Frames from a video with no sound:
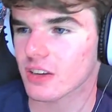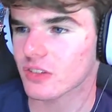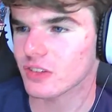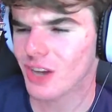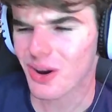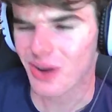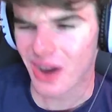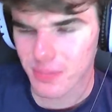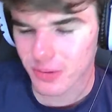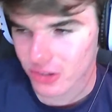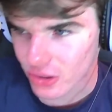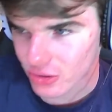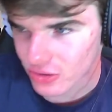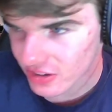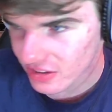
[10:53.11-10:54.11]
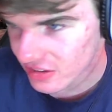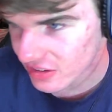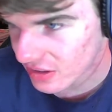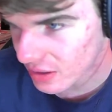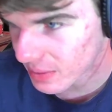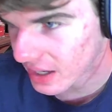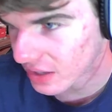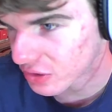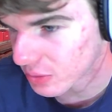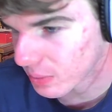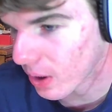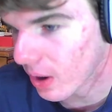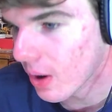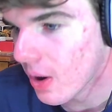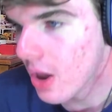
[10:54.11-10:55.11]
No, episode 6 is coming out tomorrow.